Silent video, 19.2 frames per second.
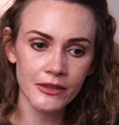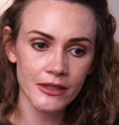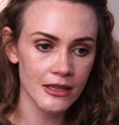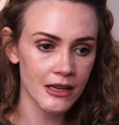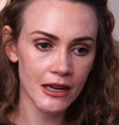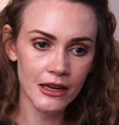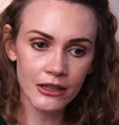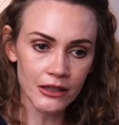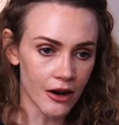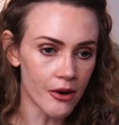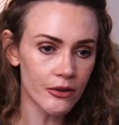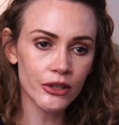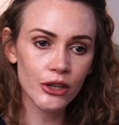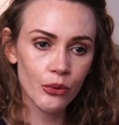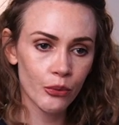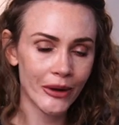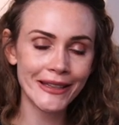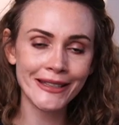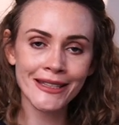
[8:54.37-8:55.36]
You know,
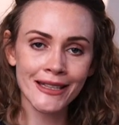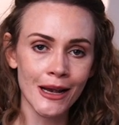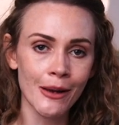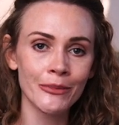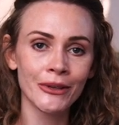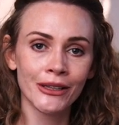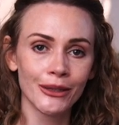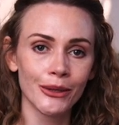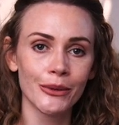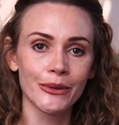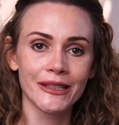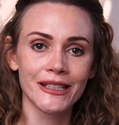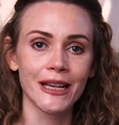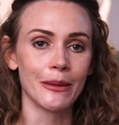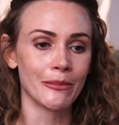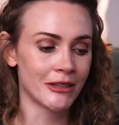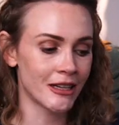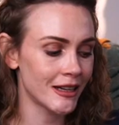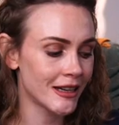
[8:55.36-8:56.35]
you win some, you lose
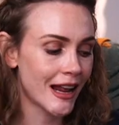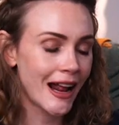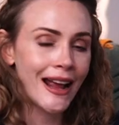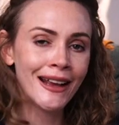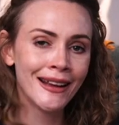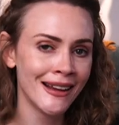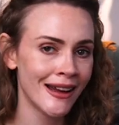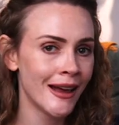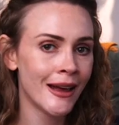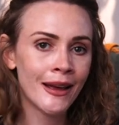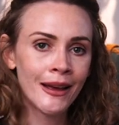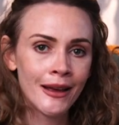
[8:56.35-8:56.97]
some. Today,